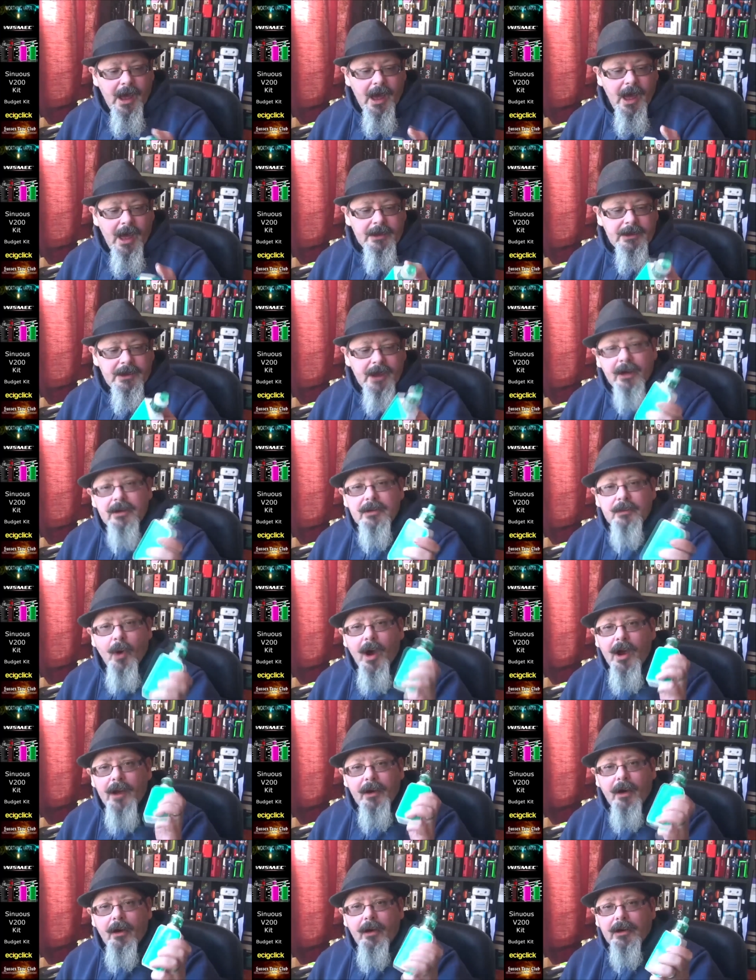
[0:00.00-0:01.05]
And the only
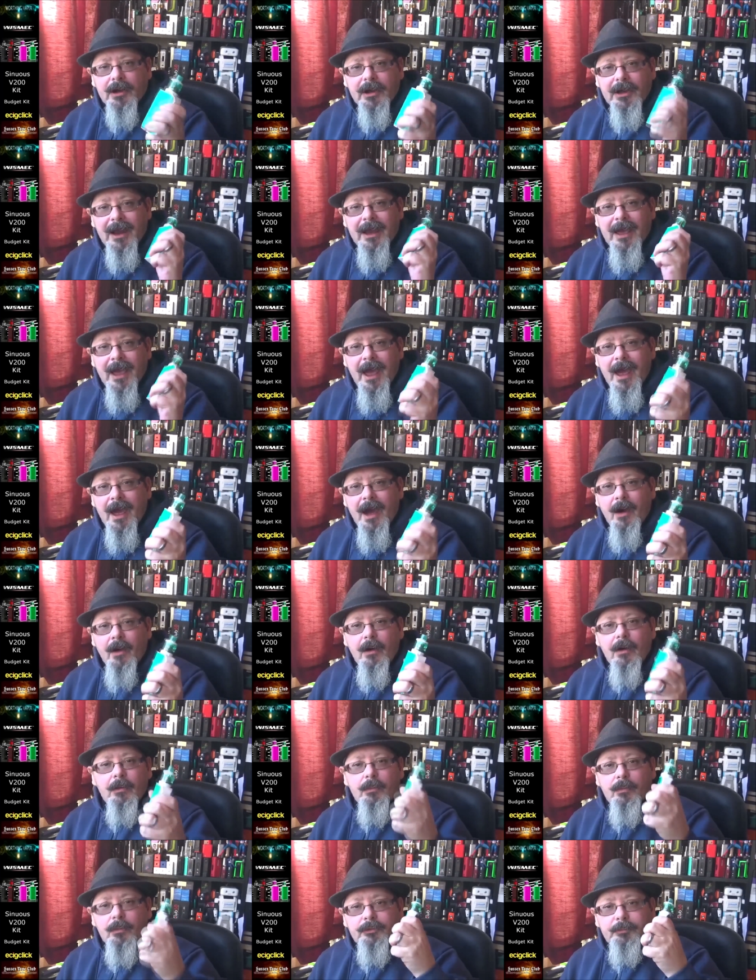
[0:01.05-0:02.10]
way that I could get it out
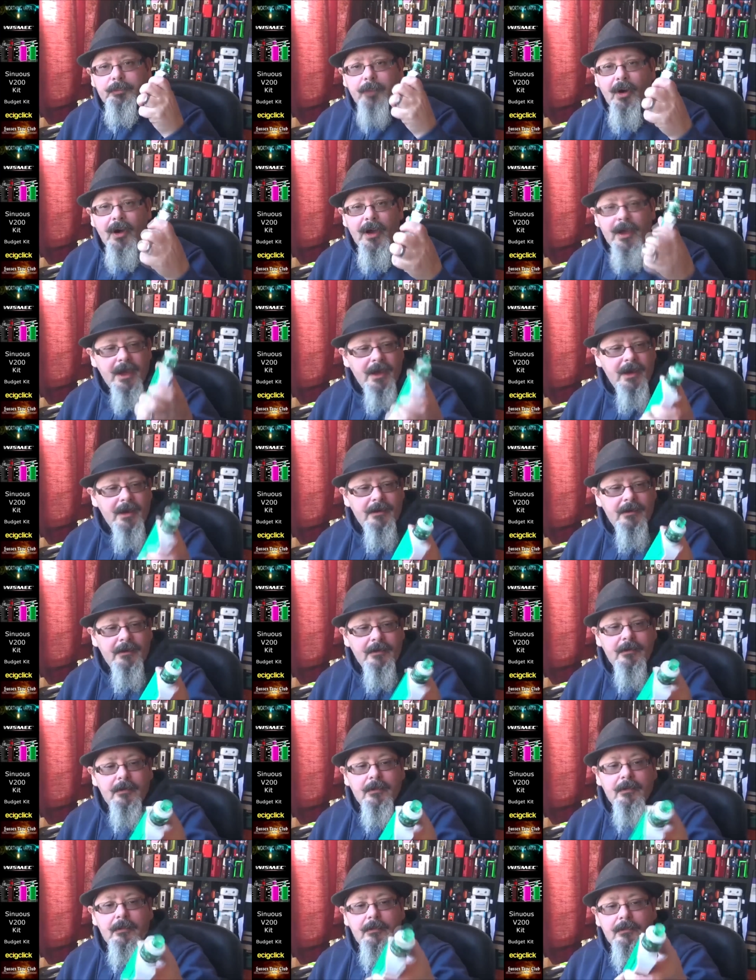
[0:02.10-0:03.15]
was by
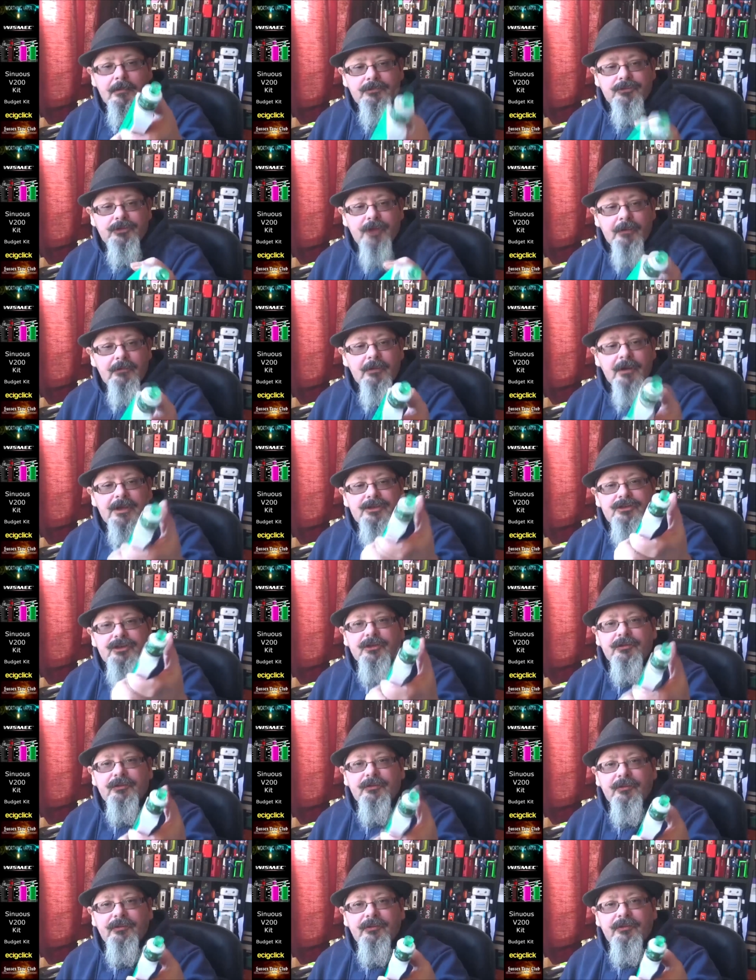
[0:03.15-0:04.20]
generally
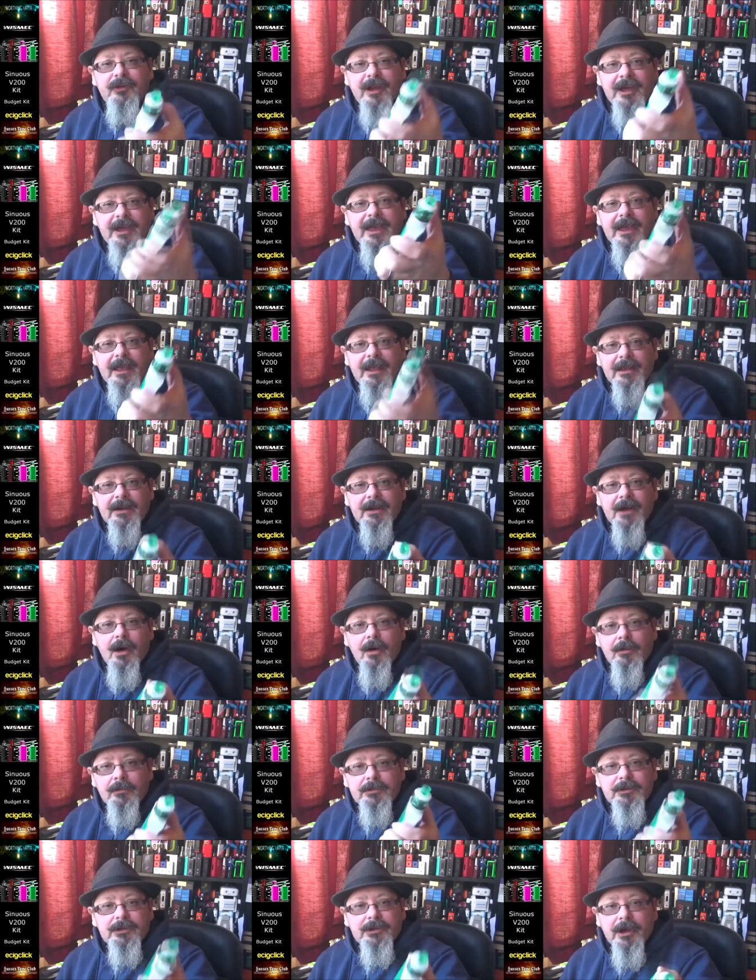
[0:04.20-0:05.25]
just flicking the
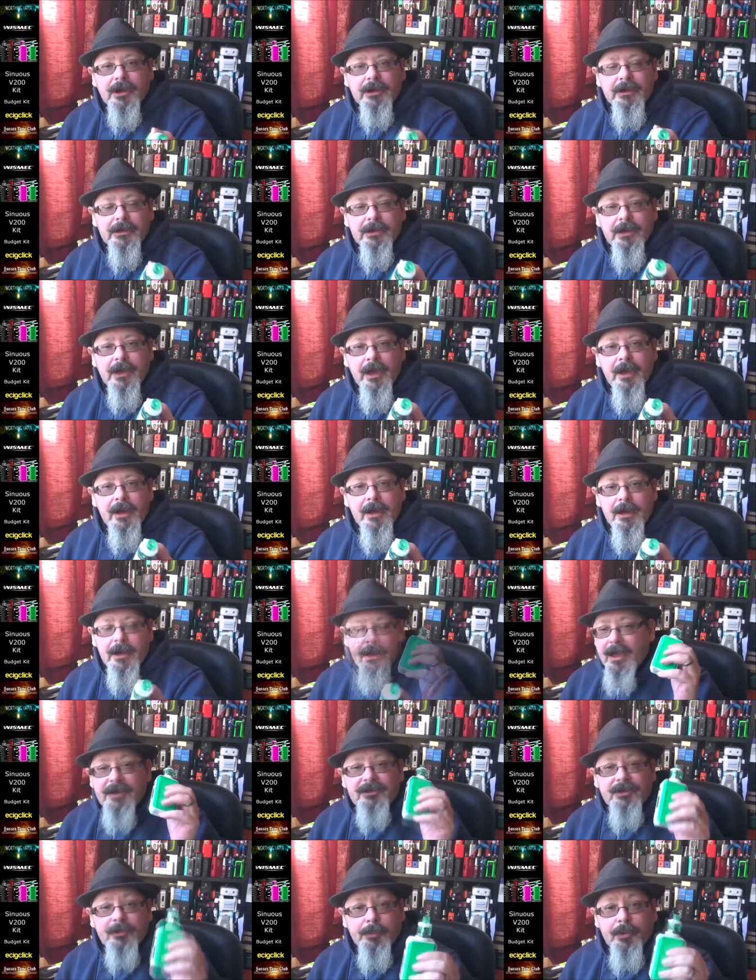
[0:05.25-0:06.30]
darn thing, yeah?
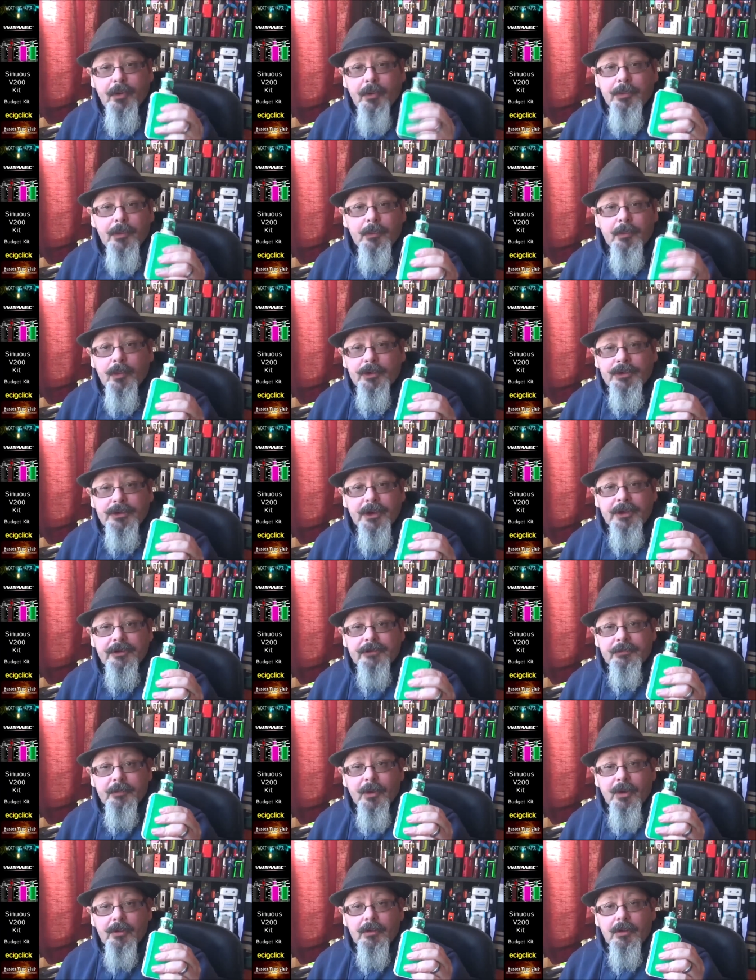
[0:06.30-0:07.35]
It is a problem with this
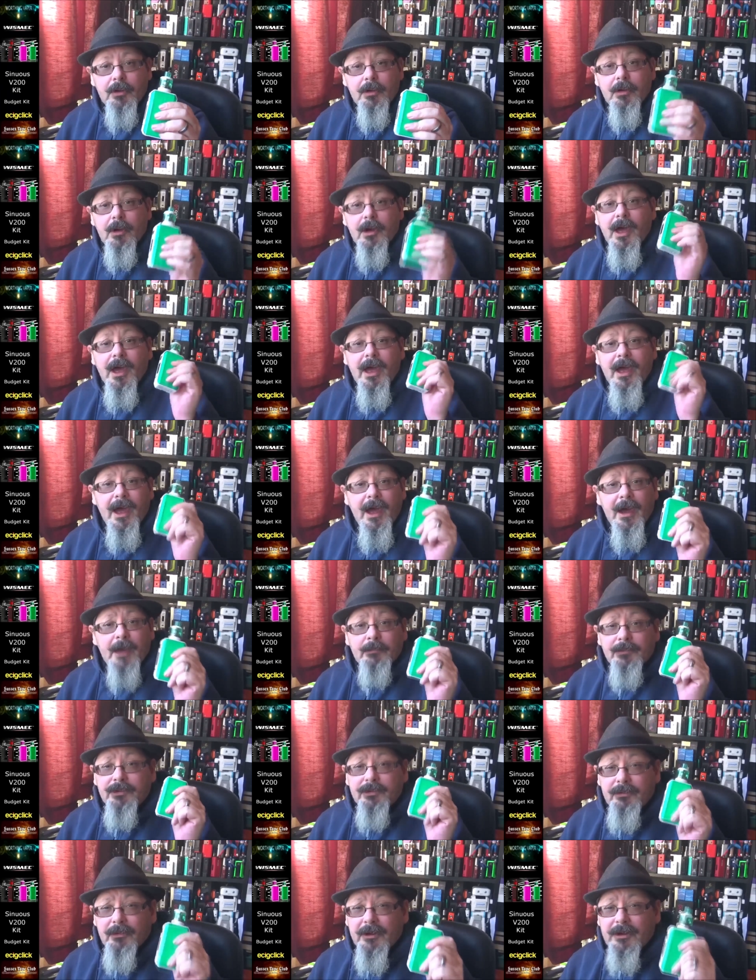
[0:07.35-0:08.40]
mod. It happened
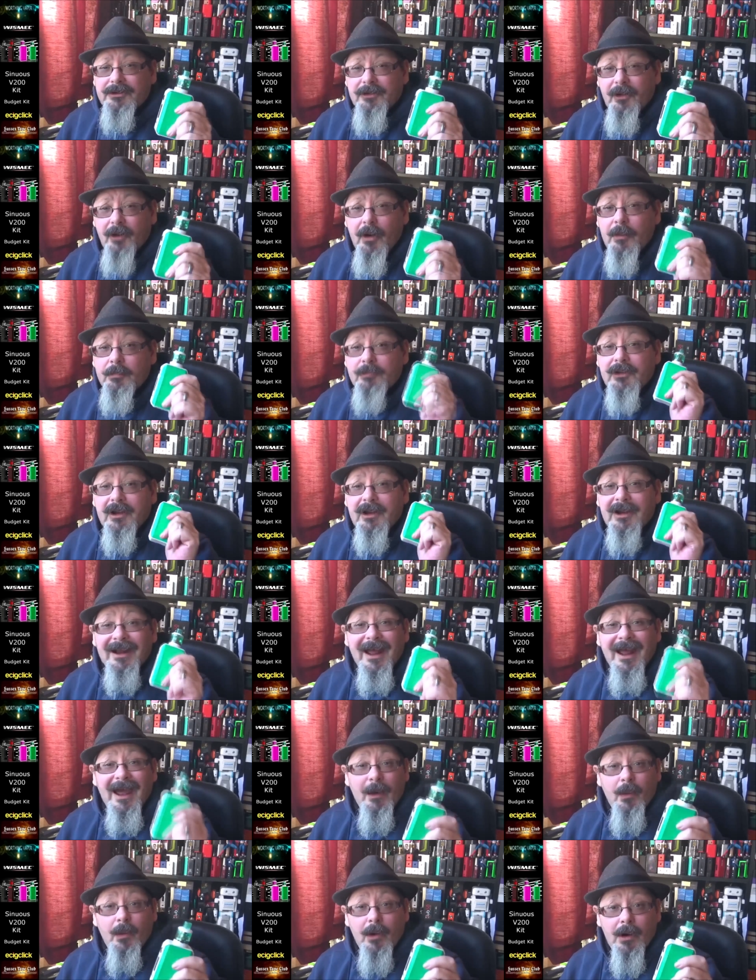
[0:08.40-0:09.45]
three times in an
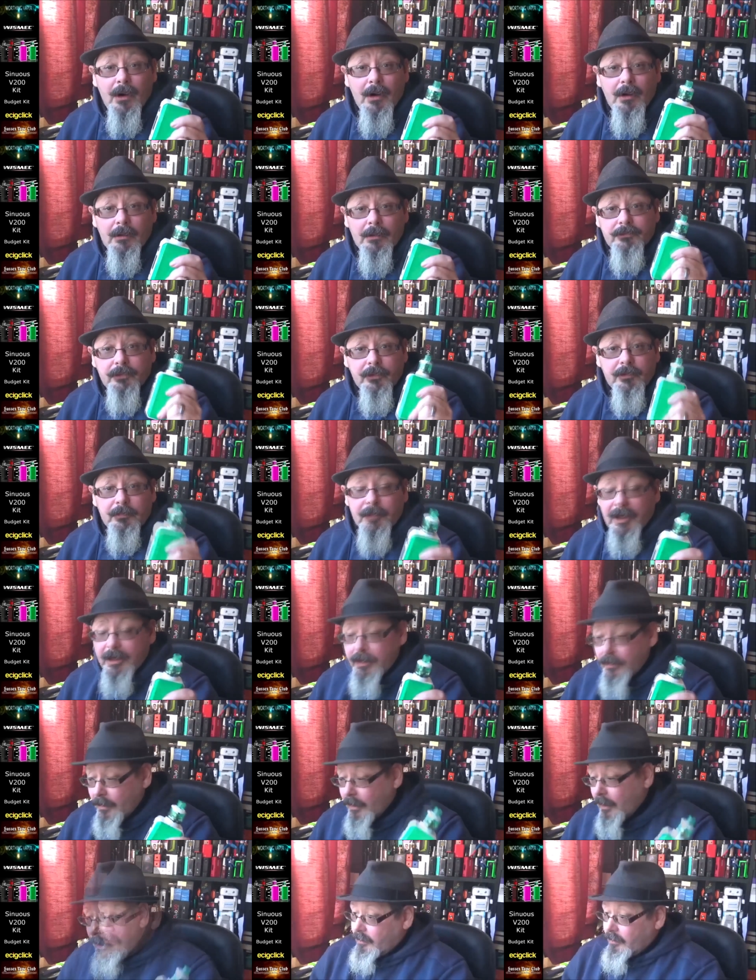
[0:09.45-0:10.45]
hour to me.